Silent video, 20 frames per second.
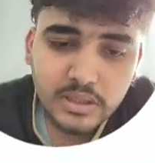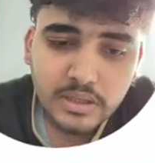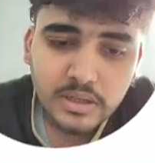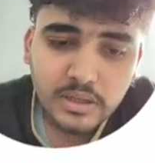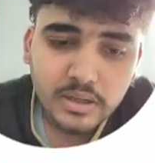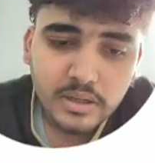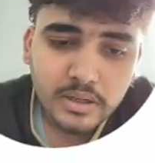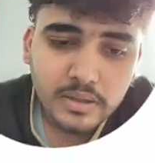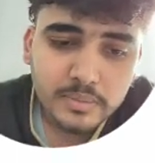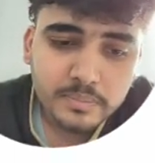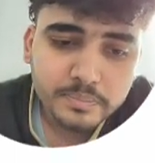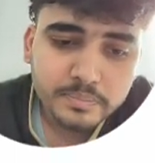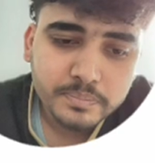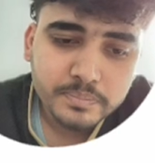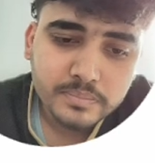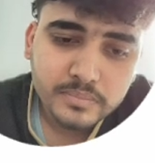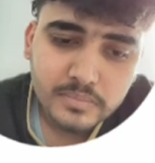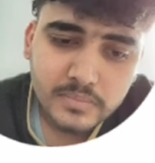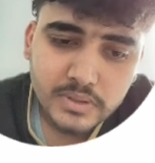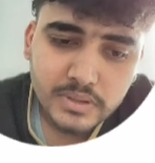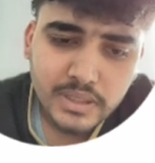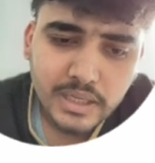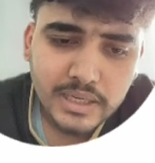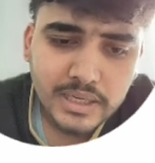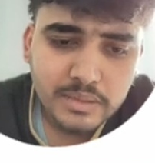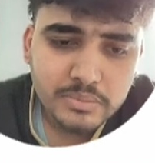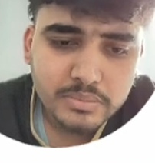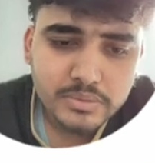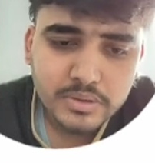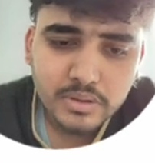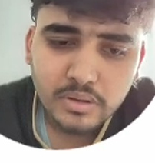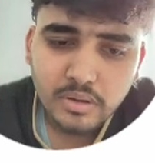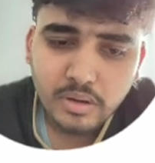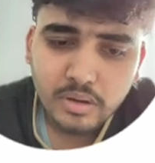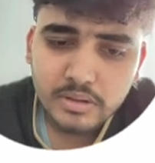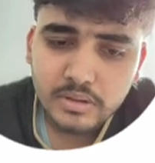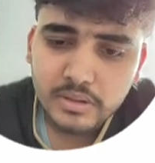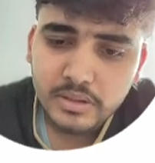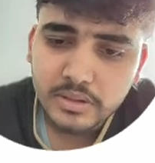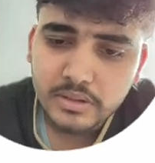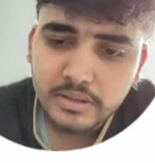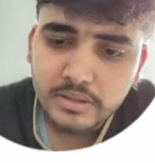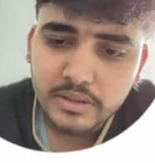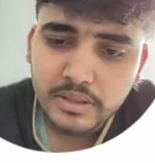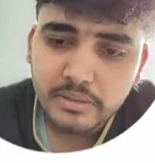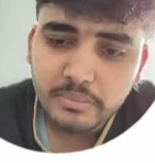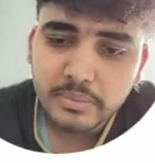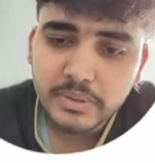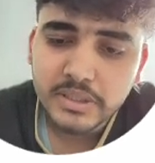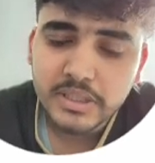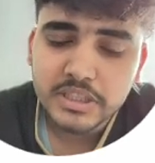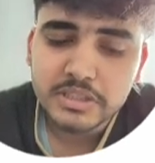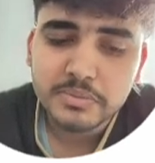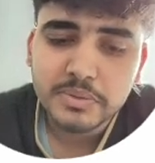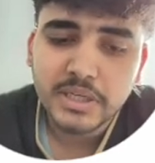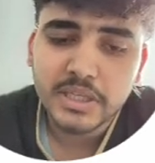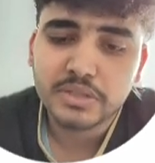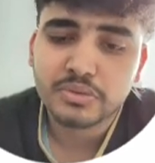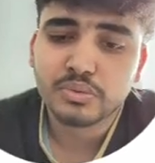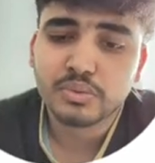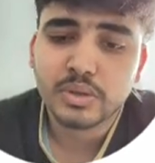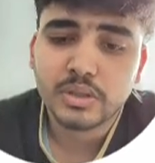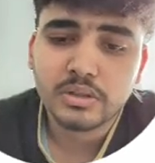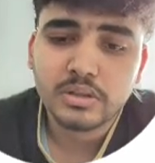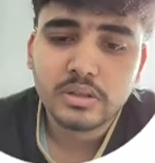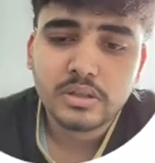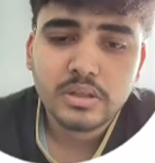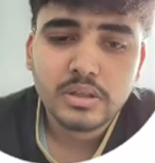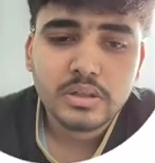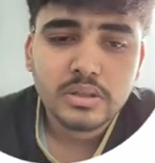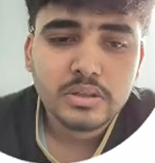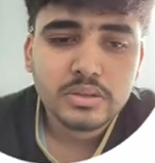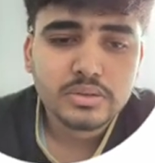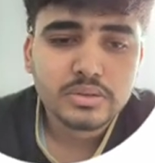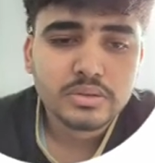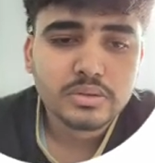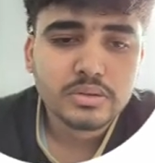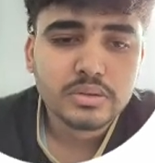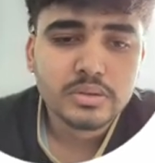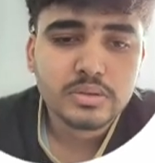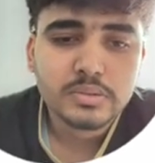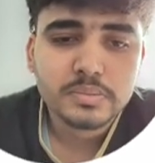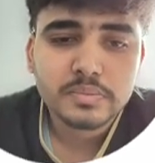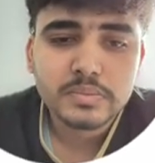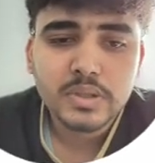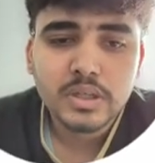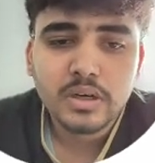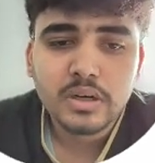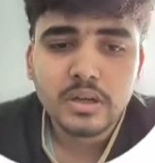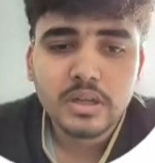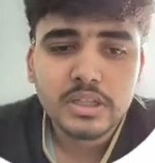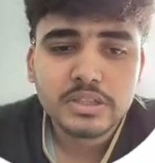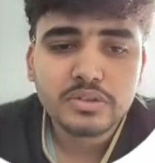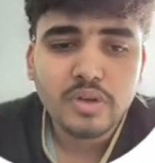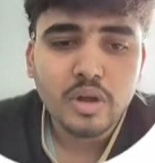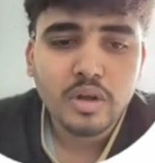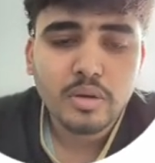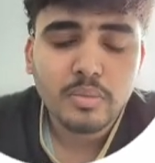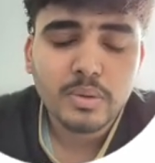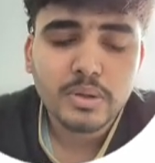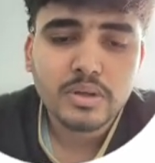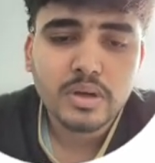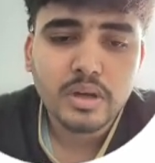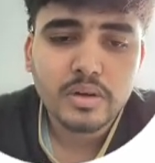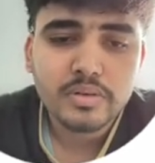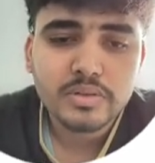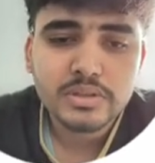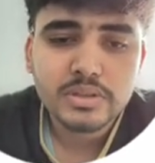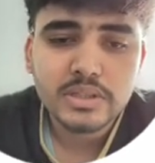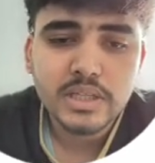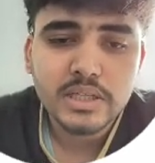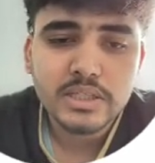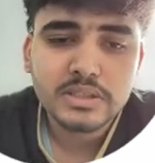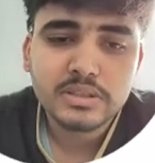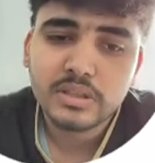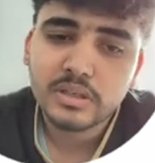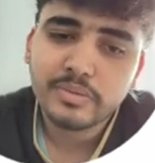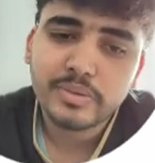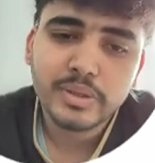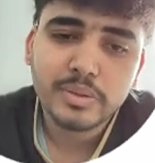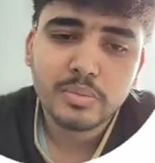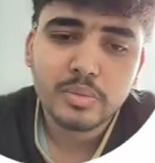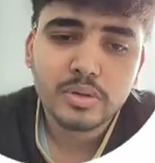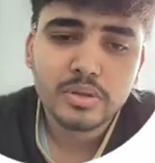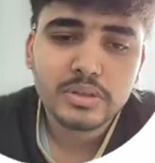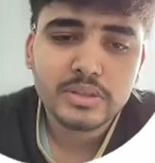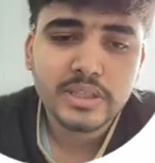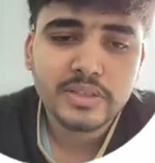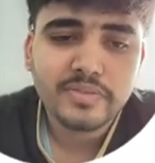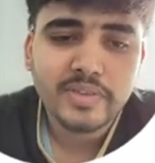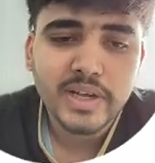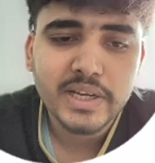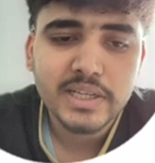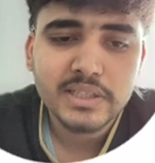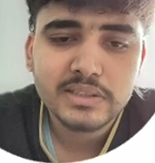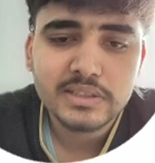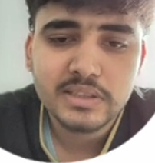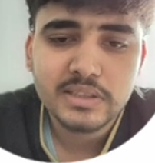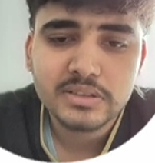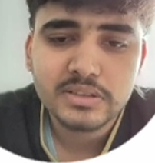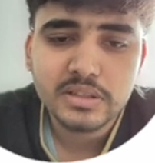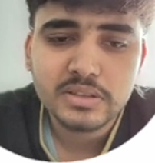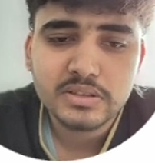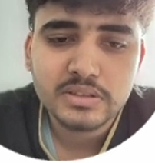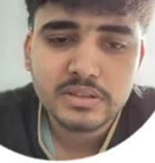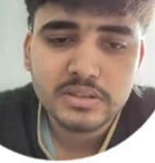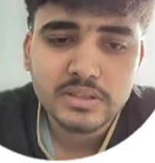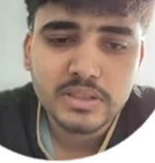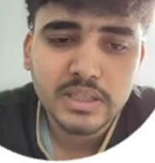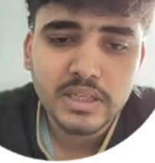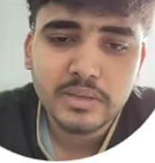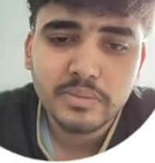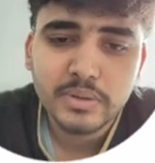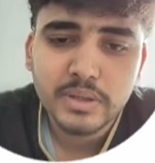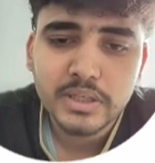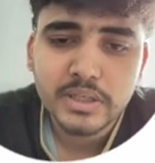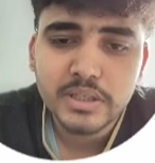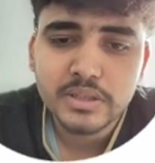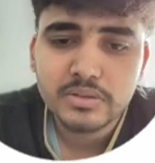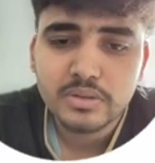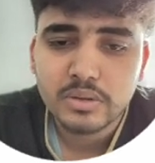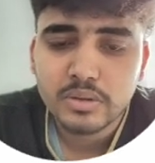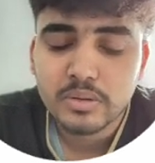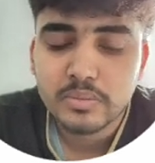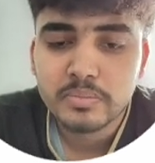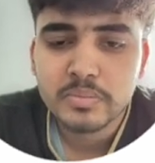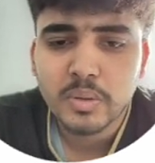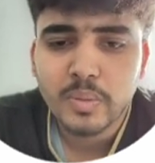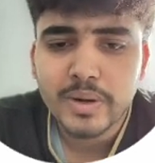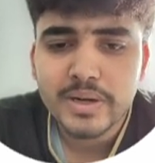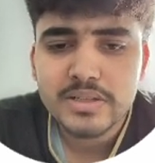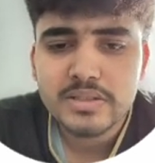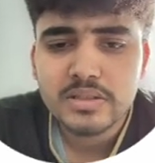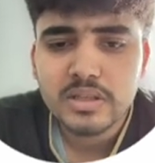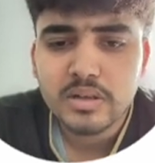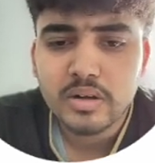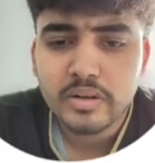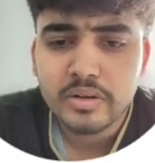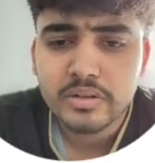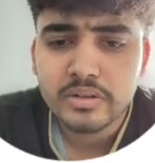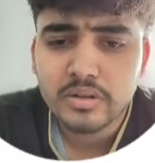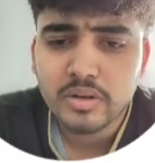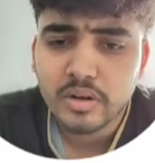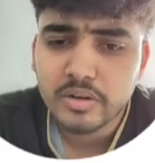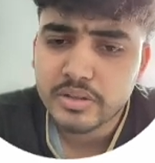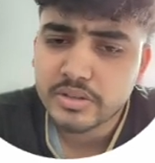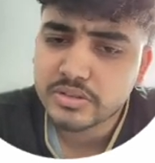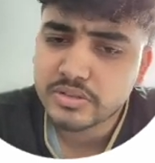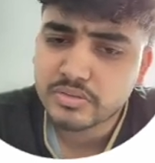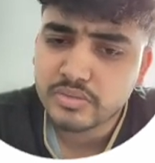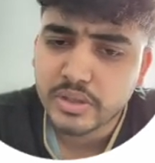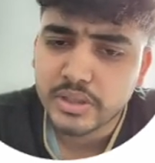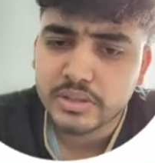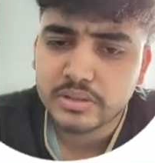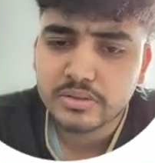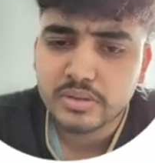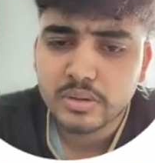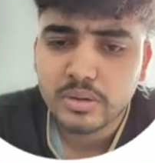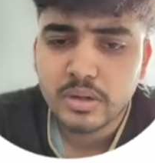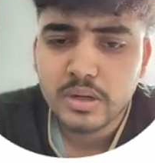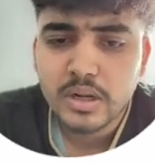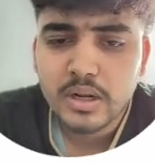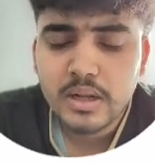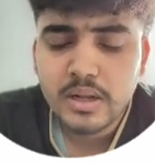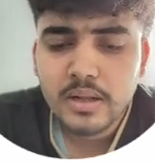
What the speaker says: uh, that helps a lot in team engagement as well. So let's talk about currency, that is revenue models and financial sustainability. So but what is the current strength? So